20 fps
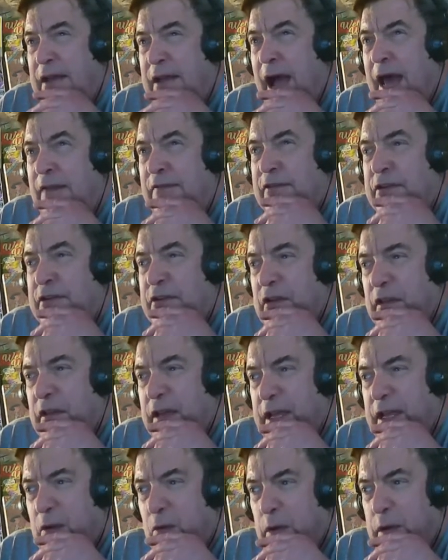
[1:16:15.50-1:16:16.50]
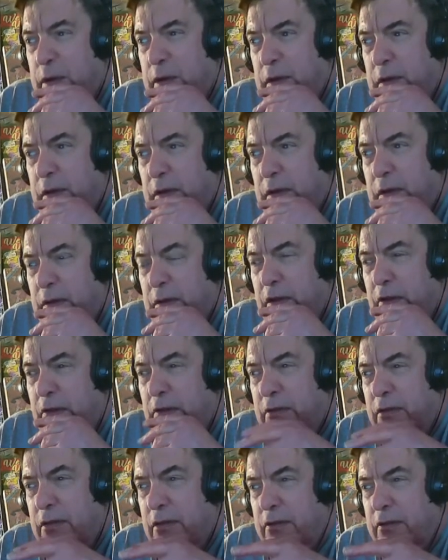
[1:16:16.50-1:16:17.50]
of a delinquent,
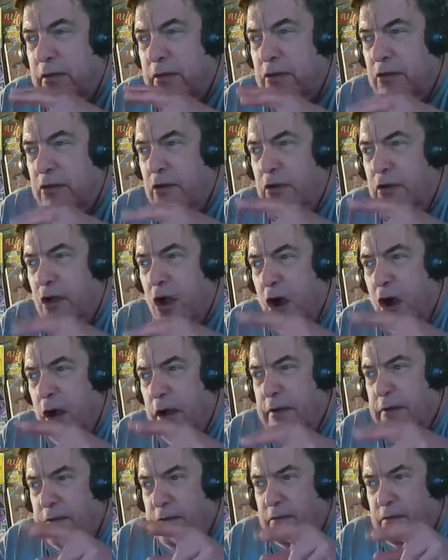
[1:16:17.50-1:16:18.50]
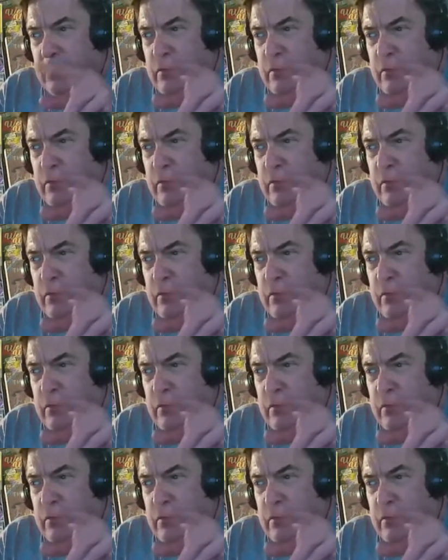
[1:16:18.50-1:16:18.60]
that could have gone